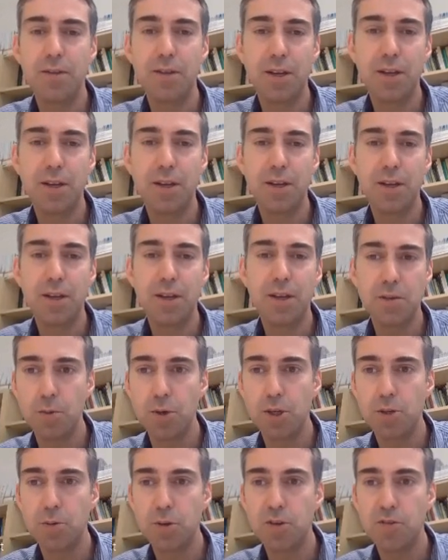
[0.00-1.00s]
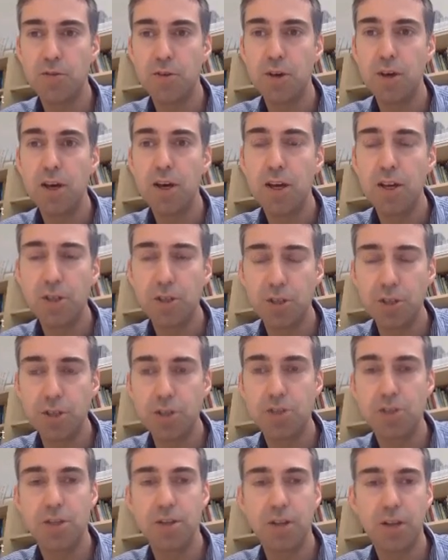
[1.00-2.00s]
and that's something which we've
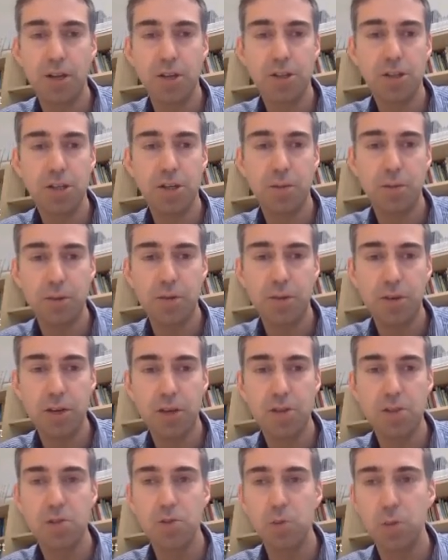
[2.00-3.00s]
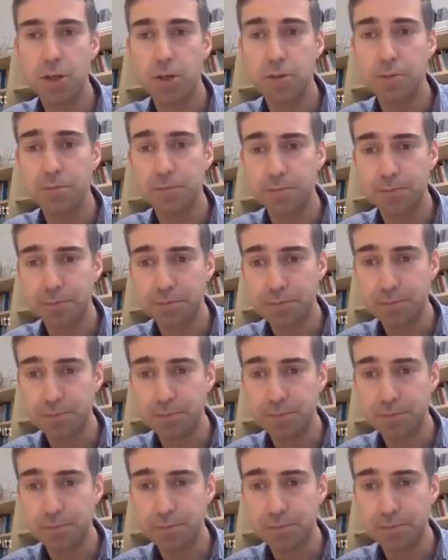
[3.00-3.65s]
introduced in the last couple of years as well.